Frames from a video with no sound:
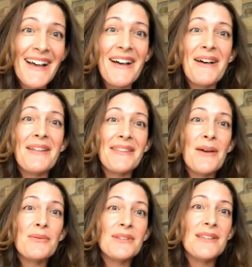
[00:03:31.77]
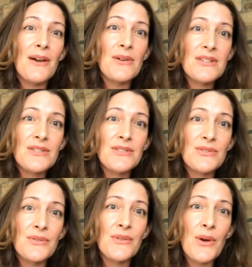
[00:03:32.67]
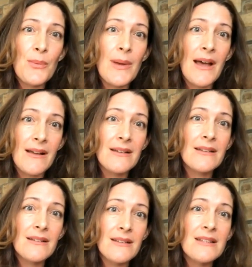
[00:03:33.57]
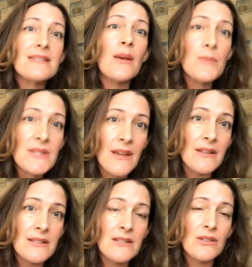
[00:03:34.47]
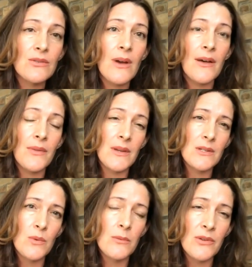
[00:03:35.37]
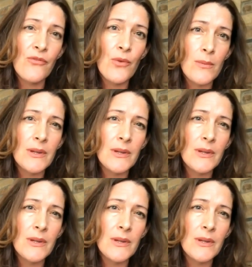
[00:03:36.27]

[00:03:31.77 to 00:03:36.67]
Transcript: that will allow us to sort of go back in some sense to how things were before,